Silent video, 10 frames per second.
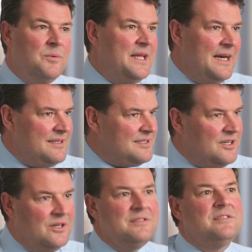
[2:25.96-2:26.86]
without this
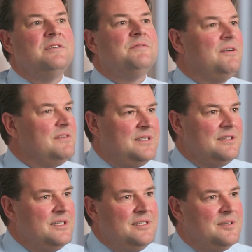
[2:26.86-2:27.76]
constant
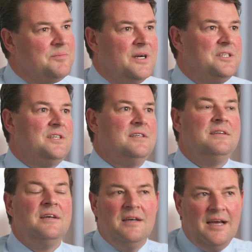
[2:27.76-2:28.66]
volatility suppression